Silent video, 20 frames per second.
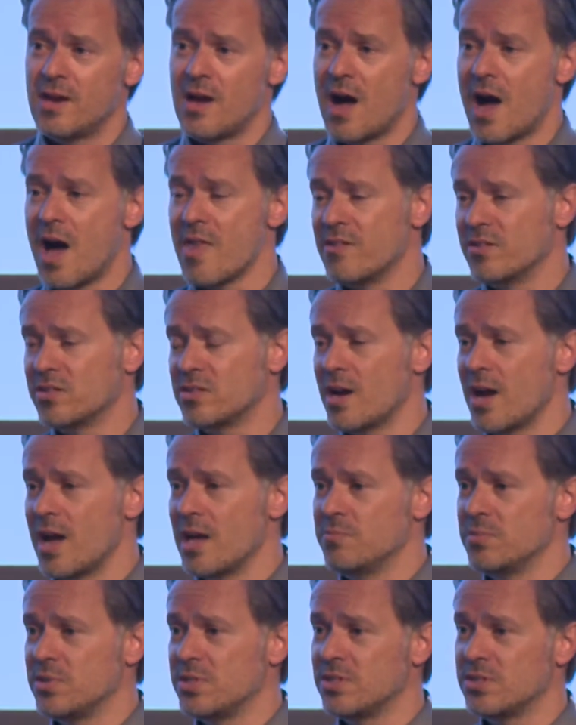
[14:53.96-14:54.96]
Other
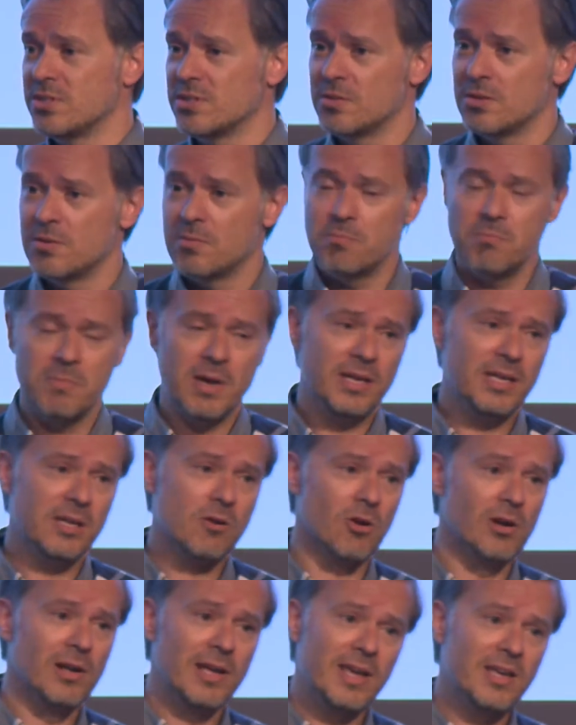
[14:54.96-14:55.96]
times, many
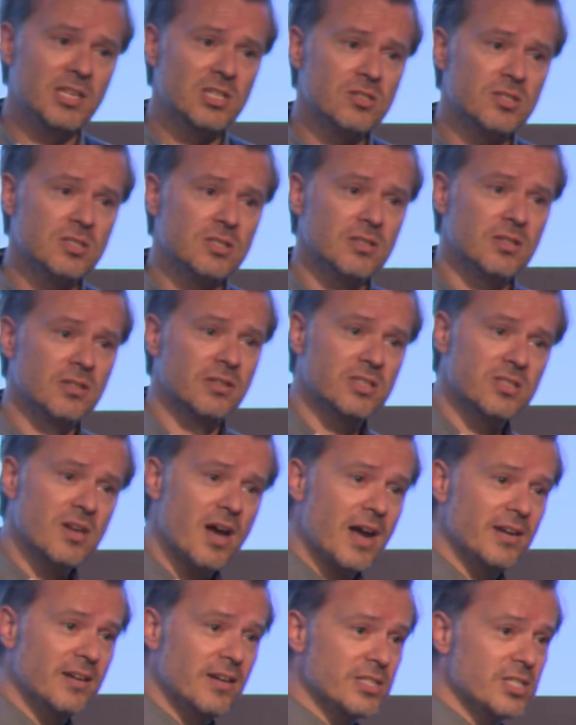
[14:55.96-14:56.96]
colleagues,
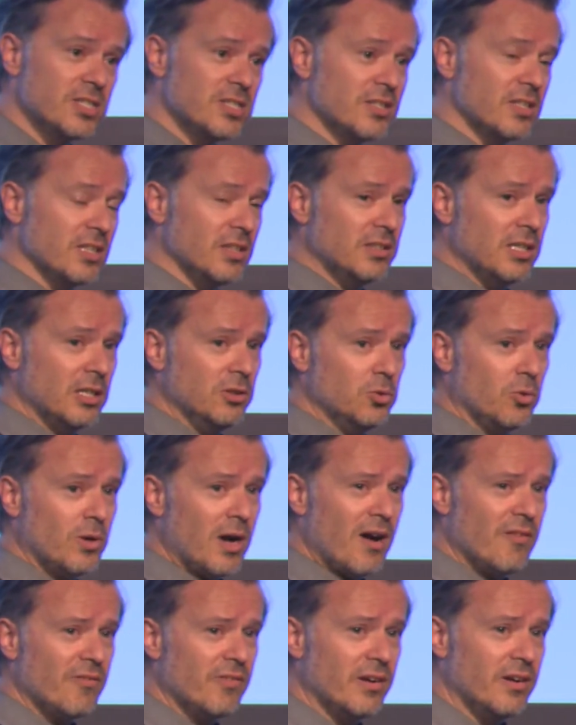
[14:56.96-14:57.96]
designers, tend to
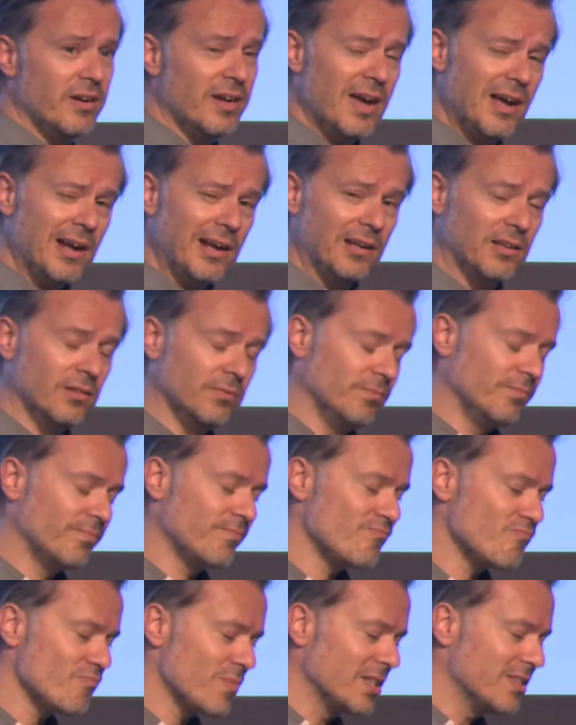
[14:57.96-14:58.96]
have a
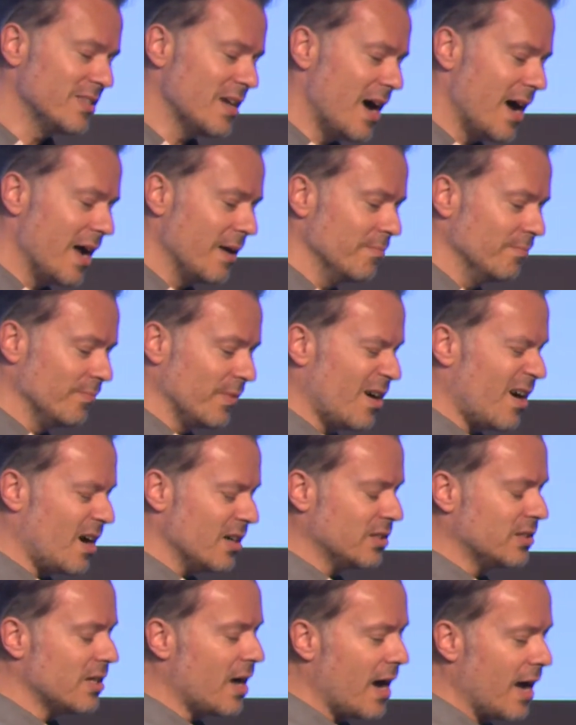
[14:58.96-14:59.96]

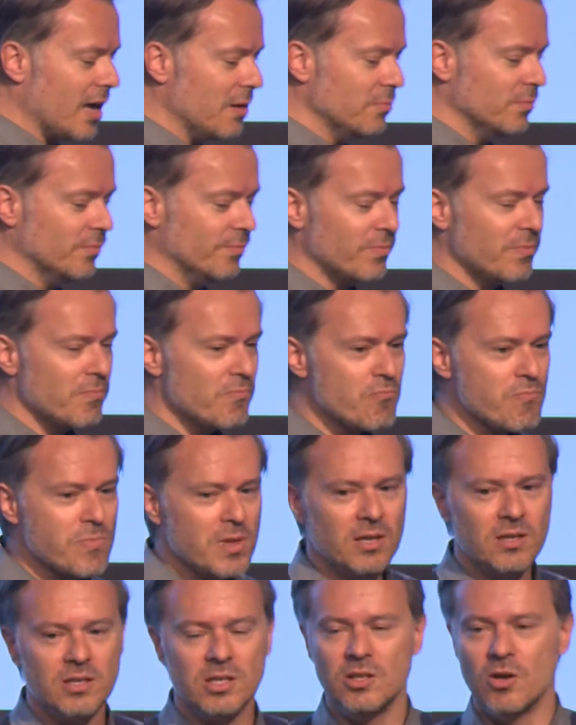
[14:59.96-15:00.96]
hard time,
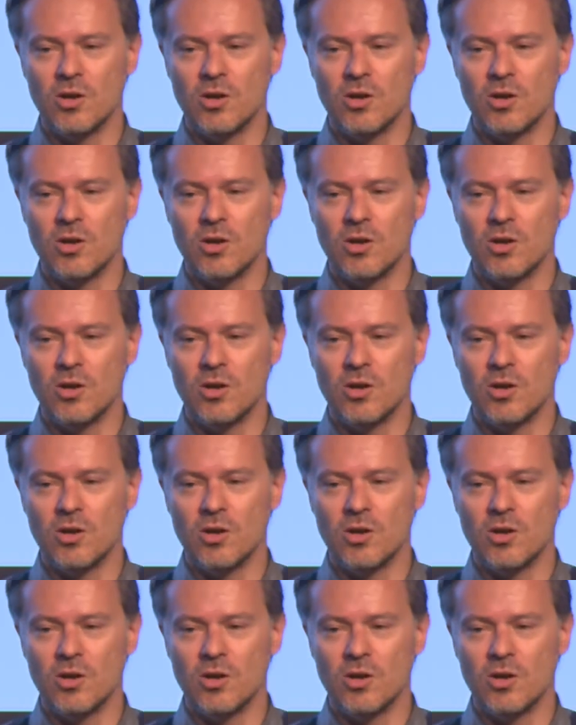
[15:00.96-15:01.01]
you